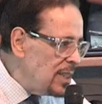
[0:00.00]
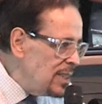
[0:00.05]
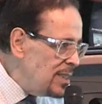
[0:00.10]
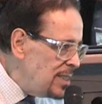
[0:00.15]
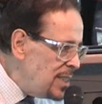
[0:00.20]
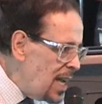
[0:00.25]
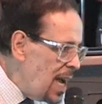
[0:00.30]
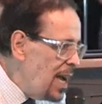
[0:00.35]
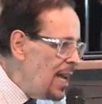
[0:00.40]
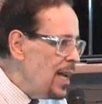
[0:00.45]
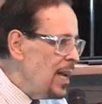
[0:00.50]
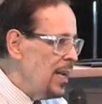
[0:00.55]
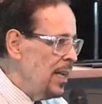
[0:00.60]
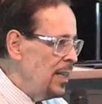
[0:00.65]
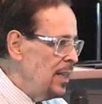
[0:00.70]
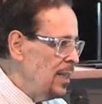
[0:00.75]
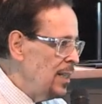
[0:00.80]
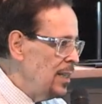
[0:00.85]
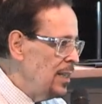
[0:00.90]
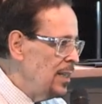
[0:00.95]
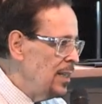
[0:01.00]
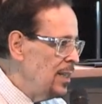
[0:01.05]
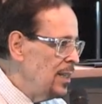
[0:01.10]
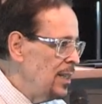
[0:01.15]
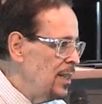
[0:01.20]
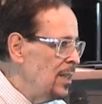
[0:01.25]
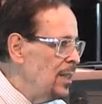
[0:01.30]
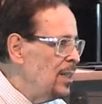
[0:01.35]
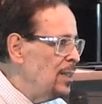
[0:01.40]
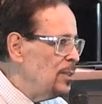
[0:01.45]
today
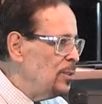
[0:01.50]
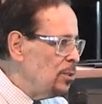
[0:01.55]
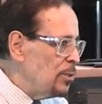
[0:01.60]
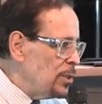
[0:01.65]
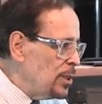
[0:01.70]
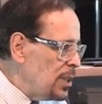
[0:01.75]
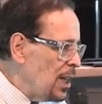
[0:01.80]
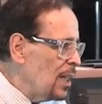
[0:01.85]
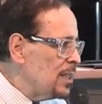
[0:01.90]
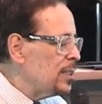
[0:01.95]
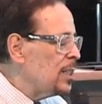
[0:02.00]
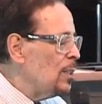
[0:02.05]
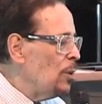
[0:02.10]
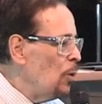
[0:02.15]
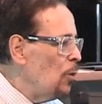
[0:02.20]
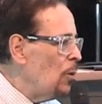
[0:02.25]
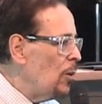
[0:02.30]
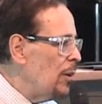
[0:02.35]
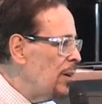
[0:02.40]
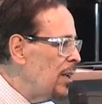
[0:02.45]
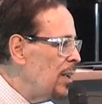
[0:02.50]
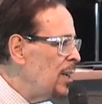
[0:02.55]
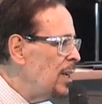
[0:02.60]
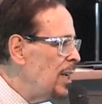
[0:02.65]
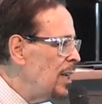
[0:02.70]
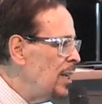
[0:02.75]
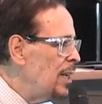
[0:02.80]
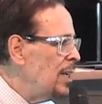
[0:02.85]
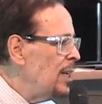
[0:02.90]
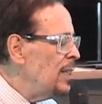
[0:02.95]
to tell the Lord,
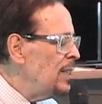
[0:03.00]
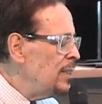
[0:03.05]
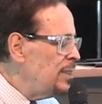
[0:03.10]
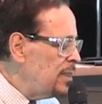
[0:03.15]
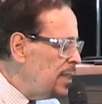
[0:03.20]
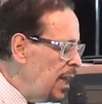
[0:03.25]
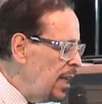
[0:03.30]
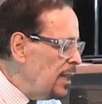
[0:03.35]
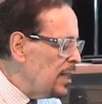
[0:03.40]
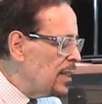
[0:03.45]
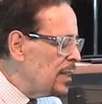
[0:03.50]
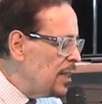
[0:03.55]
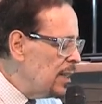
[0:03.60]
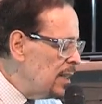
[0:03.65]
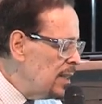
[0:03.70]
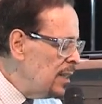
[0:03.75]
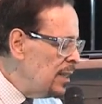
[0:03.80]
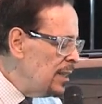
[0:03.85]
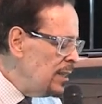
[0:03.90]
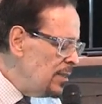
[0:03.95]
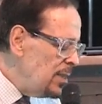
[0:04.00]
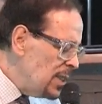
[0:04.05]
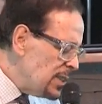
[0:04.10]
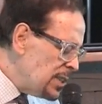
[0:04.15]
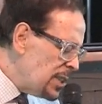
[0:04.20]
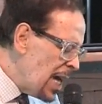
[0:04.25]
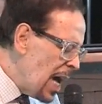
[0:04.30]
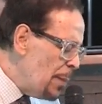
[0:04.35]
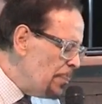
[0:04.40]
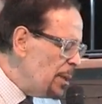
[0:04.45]
take
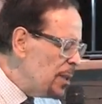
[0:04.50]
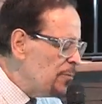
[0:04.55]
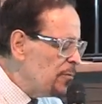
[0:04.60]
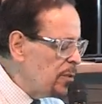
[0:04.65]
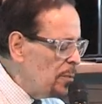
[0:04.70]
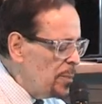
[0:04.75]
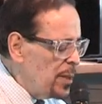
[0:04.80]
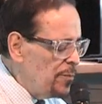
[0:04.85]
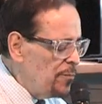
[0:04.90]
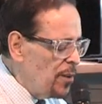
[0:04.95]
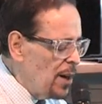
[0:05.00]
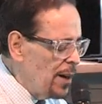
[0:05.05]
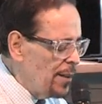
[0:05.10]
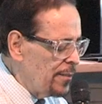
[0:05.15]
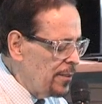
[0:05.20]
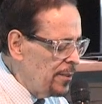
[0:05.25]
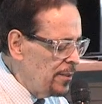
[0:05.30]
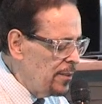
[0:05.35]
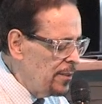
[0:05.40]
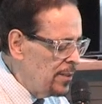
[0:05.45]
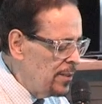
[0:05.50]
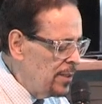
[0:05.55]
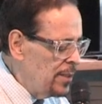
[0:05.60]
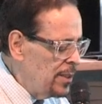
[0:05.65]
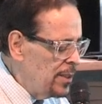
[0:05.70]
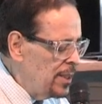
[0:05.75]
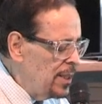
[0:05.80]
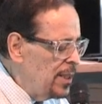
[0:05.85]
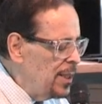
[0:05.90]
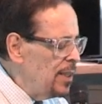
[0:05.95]
this habit from me, Father.
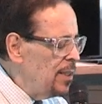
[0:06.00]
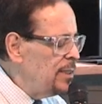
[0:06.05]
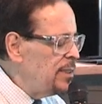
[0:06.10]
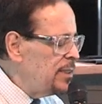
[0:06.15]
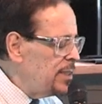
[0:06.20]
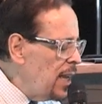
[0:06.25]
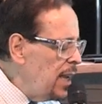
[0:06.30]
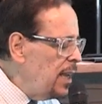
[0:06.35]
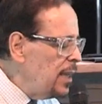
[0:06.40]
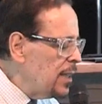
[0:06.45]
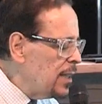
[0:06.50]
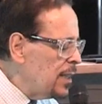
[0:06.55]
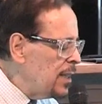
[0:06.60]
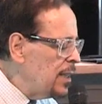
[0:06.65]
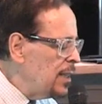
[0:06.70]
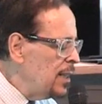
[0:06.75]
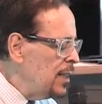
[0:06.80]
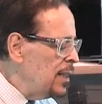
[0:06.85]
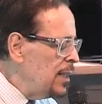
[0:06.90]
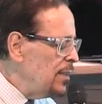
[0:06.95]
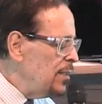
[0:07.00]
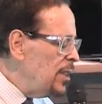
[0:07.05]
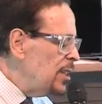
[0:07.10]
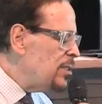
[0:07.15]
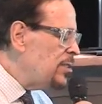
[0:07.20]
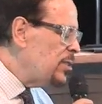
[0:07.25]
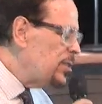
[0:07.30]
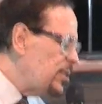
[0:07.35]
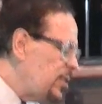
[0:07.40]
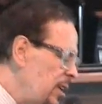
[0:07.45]
Take
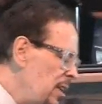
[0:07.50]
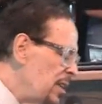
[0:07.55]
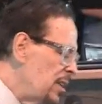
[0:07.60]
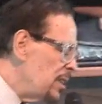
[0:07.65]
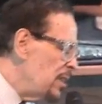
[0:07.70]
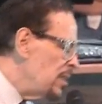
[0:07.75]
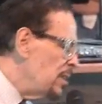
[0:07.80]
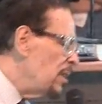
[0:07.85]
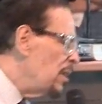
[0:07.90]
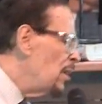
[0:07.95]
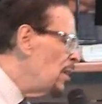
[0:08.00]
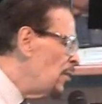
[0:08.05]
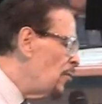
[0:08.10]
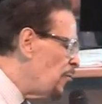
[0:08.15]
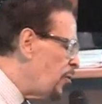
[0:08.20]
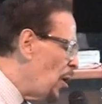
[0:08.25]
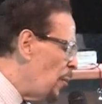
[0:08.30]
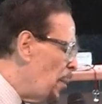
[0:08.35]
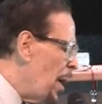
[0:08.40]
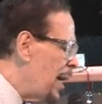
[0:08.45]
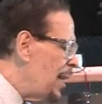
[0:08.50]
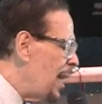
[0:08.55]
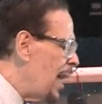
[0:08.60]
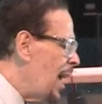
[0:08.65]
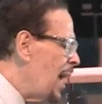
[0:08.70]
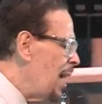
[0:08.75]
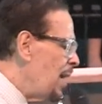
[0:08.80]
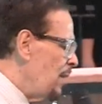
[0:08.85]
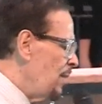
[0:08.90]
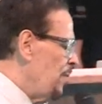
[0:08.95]
this sin from my
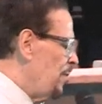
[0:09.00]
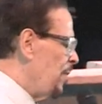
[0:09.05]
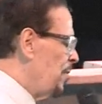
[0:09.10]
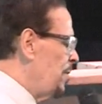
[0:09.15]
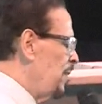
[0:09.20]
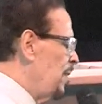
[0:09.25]
life.